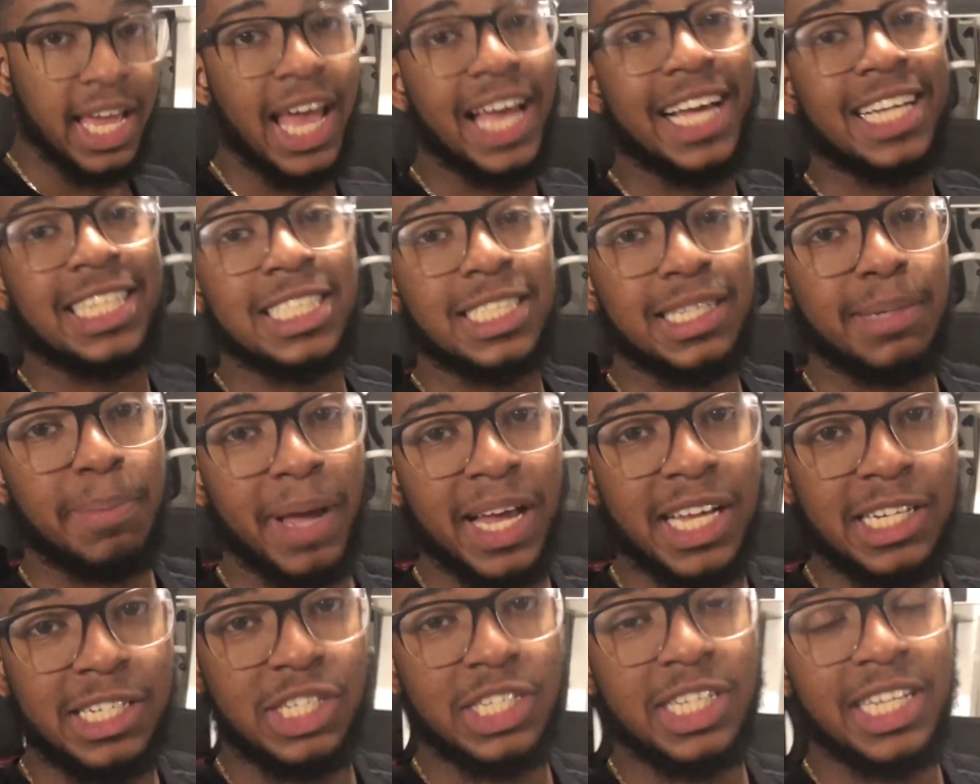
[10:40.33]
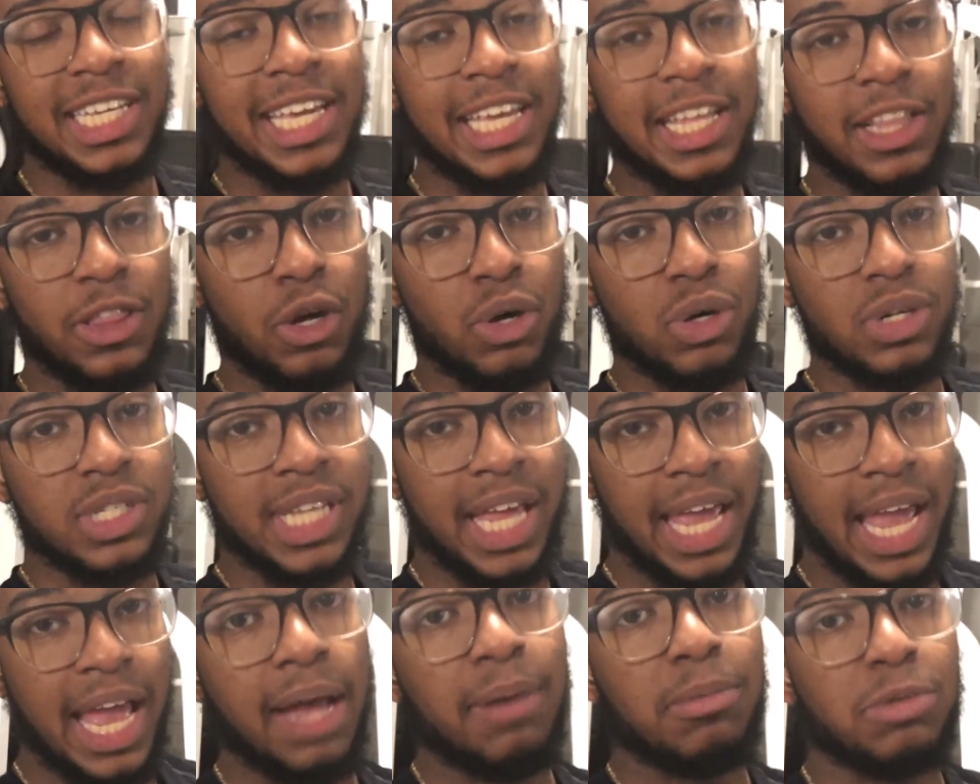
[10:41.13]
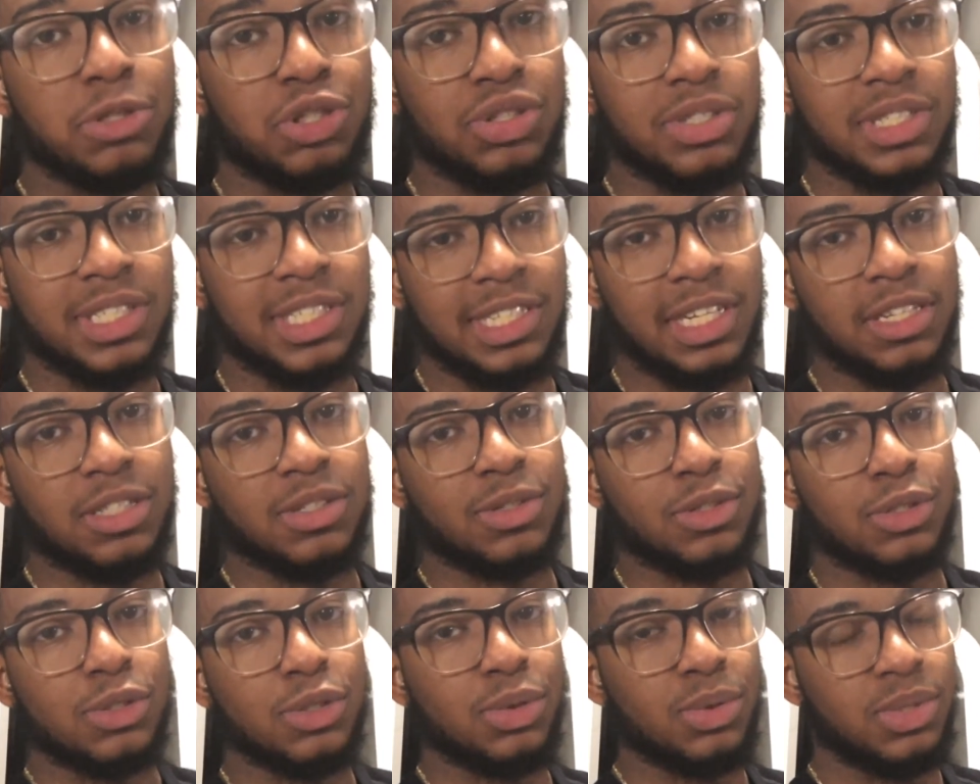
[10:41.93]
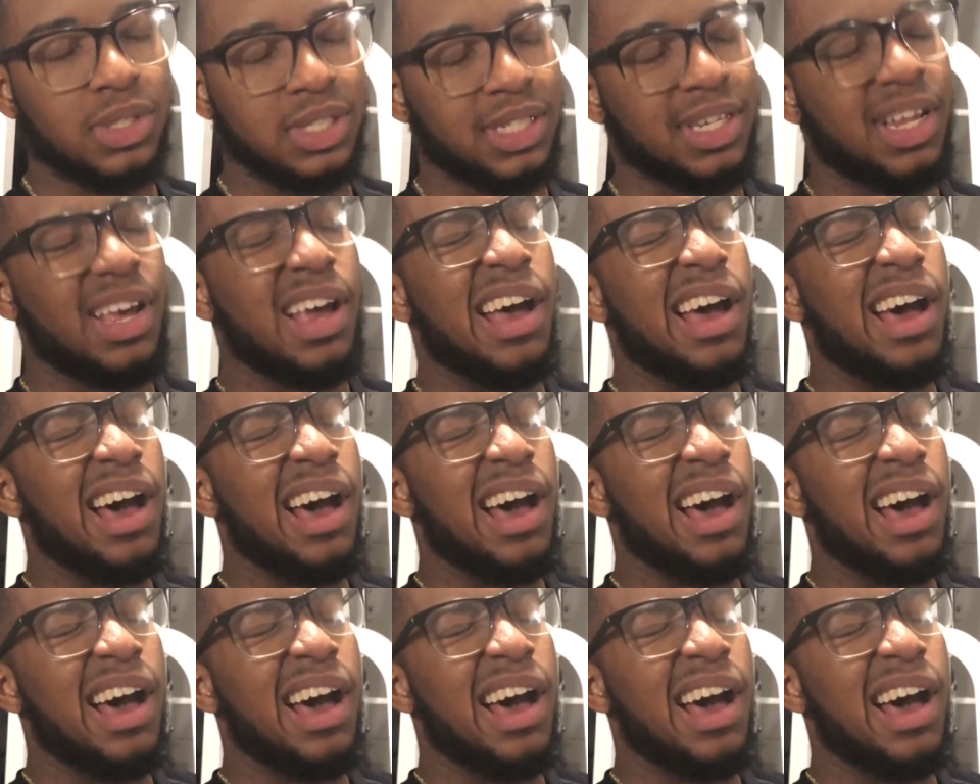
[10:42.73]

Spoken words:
especially in those hamstrings and those glutes.